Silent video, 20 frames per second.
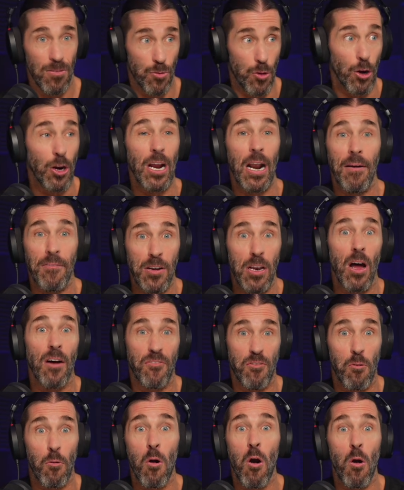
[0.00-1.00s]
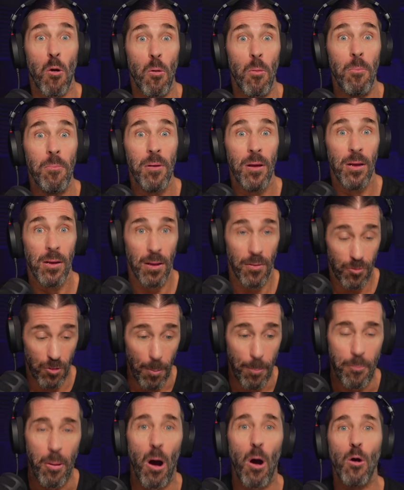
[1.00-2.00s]
they're going to have enough room
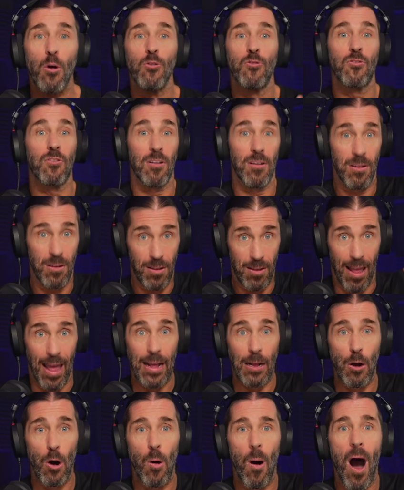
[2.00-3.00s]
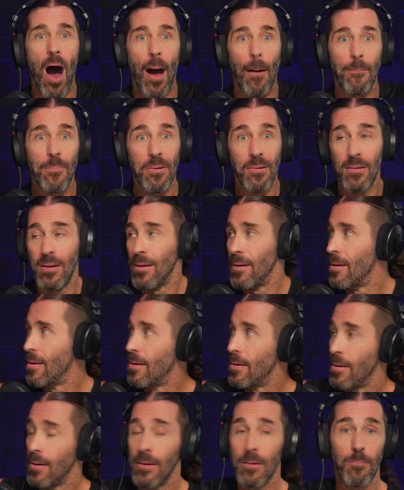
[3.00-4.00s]
to post and go up,
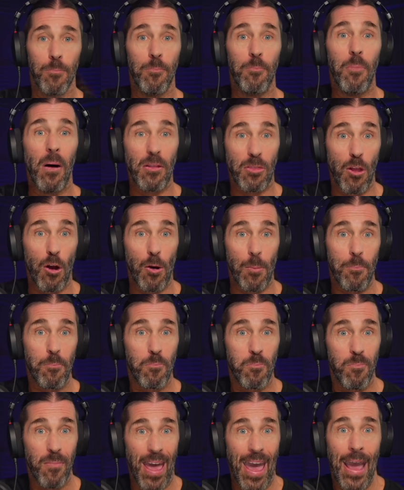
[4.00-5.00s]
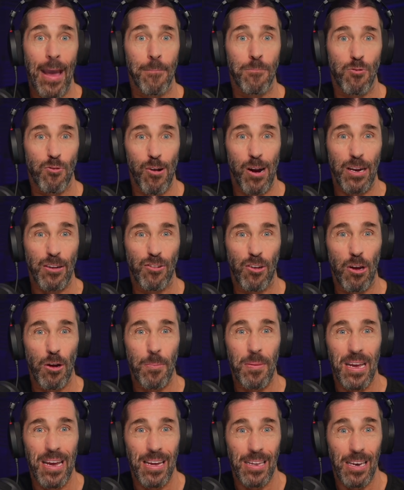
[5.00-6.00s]
but their hamstrings
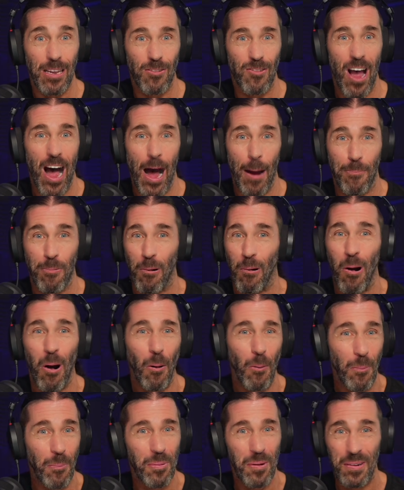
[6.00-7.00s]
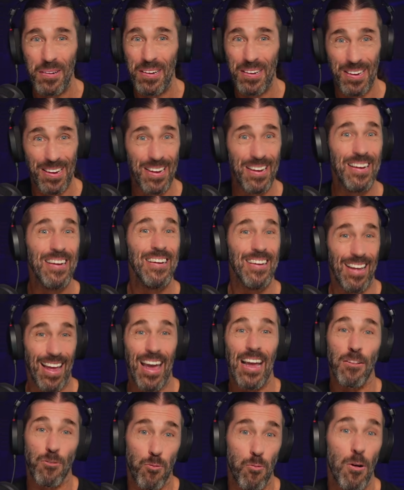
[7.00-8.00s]
could be hitting the top rope.
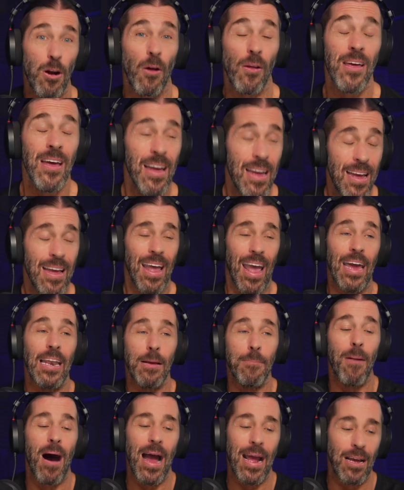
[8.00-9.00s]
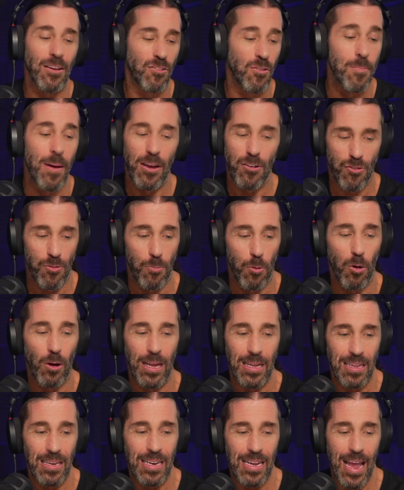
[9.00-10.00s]
It's really, and in my estimation, we'll
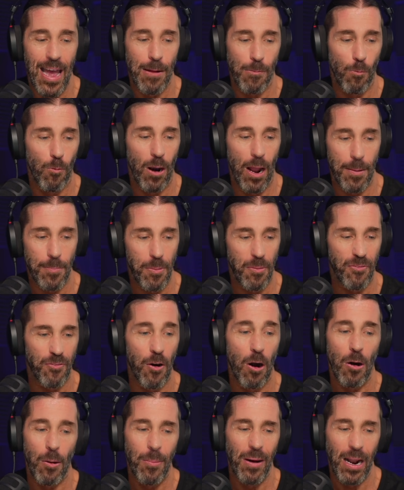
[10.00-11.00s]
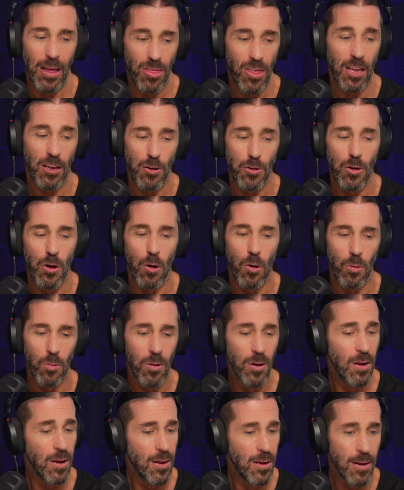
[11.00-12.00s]
get to the end what I prefer, but I think
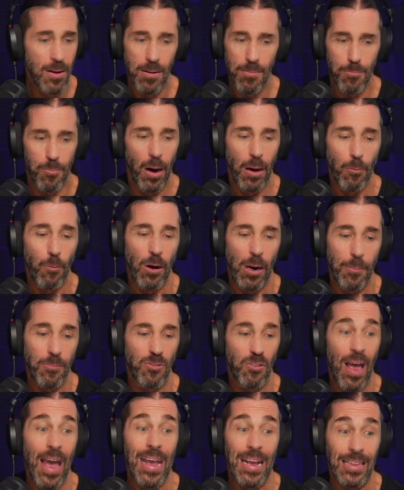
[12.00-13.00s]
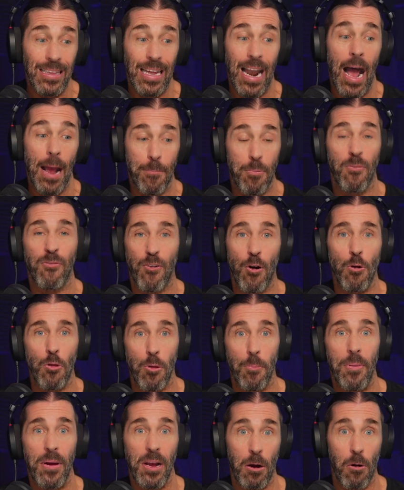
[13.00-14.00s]
by what I'm saying that I prefer
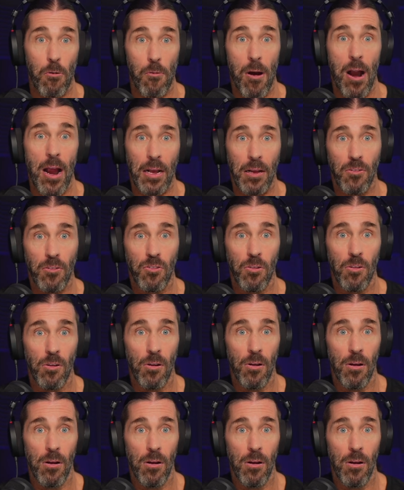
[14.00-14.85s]
the bigger rings.